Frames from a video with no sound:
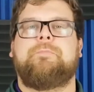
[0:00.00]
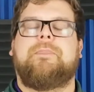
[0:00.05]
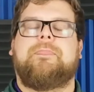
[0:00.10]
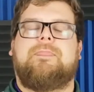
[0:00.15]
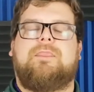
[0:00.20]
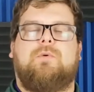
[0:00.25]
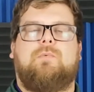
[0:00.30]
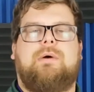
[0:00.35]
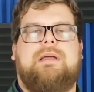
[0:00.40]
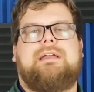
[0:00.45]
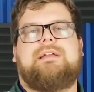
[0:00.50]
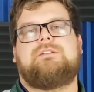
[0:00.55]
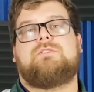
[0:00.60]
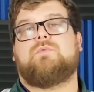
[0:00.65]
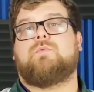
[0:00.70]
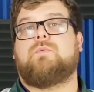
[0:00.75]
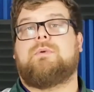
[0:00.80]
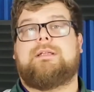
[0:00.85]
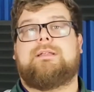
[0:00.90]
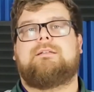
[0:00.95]
the way it's
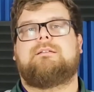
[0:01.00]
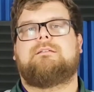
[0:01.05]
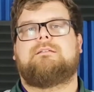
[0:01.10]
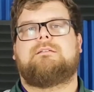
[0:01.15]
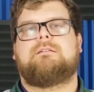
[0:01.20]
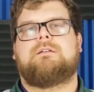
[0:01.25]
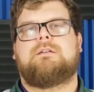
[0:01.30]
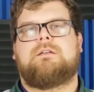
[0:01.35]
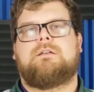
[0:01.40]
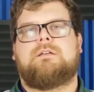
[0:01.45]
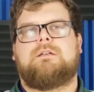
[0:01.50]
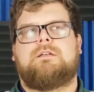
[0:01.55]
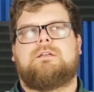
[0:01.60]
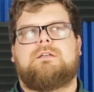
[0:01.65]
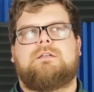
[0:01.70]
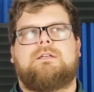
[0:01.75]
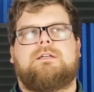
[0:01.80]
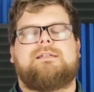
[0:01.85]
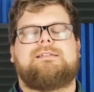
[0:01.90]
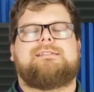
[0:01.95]
written
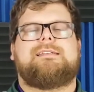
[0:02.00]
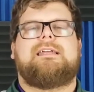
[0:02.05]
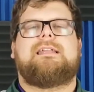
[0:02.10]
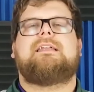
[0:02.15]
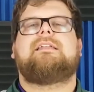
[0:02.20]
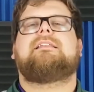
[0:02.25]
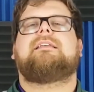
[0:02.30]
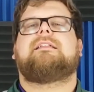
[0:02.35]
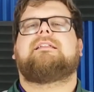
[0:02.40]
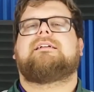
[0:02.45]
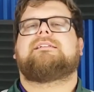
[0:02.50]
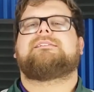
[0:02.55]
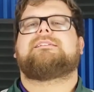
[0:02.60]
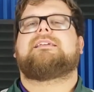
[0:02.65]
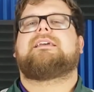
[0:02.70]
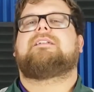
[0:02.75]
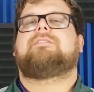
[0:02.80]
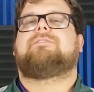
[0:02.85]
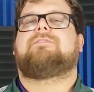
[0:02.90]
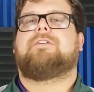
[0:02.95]
It's anything that's
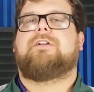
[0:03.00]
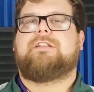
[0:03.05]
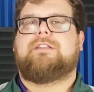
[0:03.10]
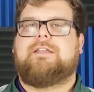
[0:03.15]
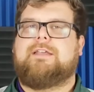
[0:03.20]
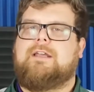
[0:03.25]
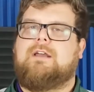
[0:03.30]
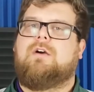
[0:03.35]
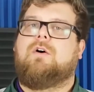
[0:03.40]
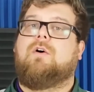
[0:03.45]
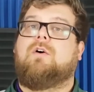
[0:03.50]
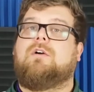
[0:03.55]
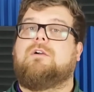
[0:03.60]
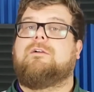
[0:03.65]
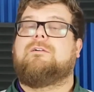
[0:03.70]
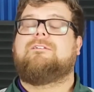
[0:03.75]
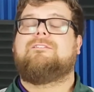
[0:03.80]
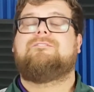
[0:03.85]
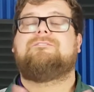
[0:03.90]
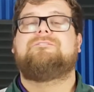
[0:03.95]
kid friendly
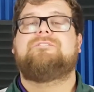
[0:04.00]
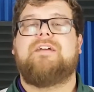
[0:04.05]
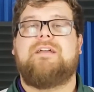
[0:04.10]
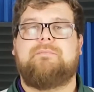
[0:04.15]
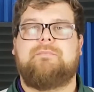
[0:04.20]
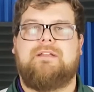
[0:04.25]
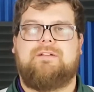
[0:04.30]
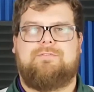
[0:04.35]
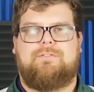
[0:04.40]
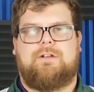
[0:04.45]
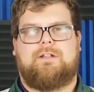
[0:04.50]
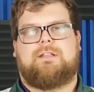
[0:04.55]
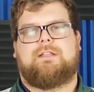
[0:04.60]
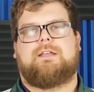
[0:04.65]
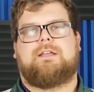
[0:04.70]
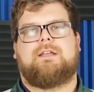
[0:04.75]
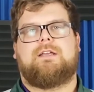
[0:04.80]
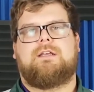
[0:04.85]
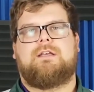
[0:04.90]
or family friendly